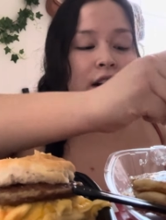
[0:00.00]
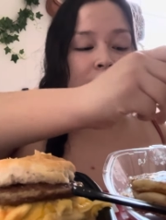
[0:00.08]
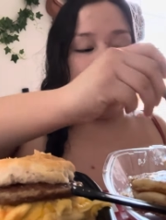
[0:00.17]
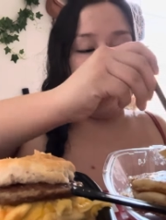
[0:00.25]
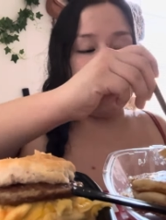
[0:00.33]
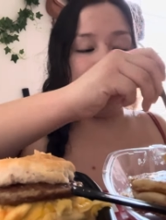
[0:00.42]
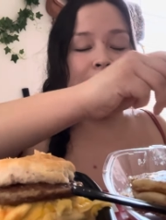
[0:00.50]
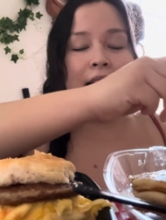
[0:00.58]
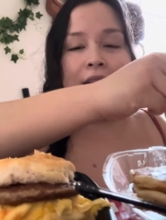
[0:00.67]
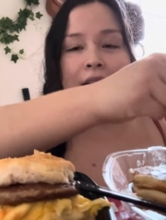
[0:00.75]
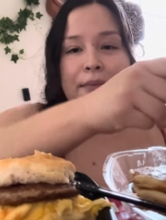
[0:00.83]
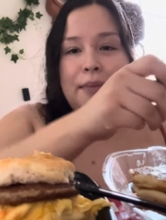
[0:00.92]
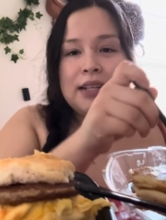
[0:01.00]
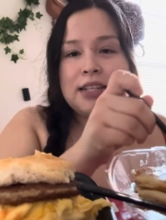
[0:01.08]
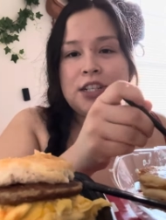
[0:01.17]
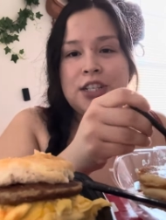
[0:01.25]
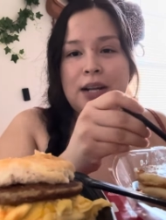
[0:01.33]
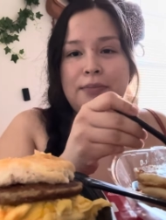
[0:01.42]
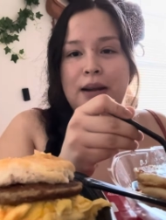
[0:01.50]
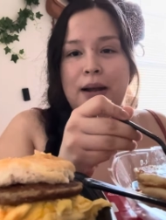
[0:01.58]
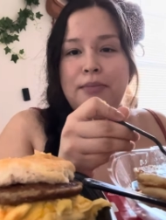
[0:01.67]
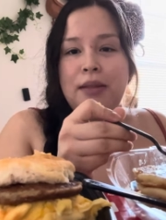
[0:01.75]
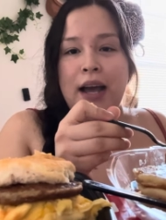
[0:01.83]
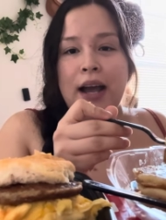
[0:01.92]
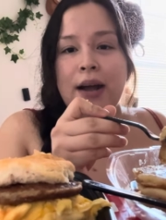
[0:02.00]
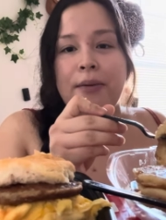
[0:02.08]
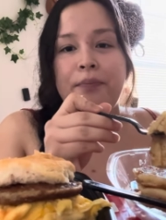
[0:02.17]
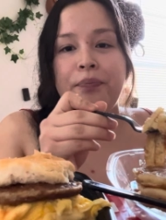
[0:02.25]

And I, I message them and I'm like,